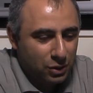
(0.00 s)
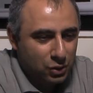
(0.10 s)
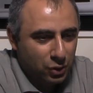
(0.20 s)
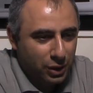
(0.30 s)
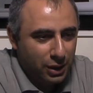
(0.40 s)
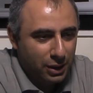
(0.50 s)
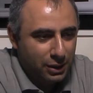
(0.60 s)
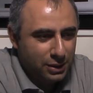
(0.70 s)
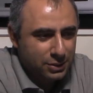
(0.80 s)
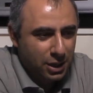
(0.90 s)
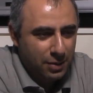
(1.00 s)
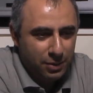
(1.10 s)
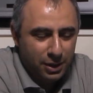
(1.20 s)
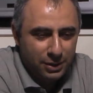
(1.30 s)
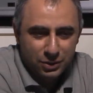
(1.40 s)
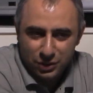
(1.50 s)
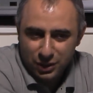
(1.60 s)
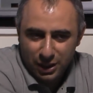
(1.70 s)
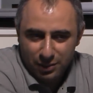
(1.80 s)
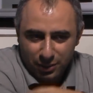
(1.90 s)
So this game is
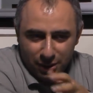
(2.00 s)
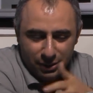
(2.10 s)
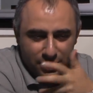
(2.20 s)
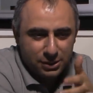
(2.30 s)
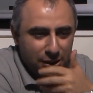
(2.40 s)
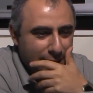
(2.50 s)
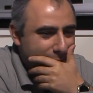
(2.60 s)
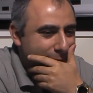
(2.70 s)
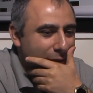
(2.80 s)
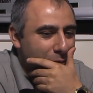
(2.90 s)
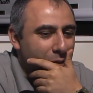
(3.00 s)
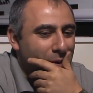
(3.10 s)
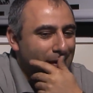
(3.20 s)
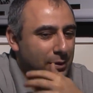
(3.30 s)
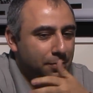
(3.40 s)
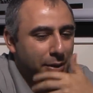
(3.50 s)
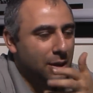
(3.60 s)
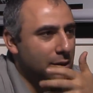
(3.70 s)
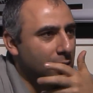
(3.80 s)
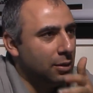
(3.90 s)
designed, uh, this class is going to be about,
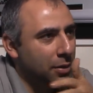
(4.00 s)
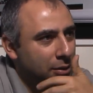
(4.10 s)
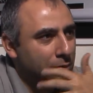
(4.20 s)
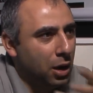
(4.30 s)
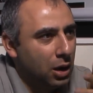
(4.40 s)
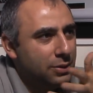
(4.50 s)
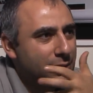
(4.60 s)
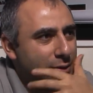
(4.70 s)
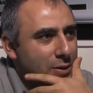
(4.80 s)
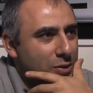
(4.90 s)
uh, about pawns.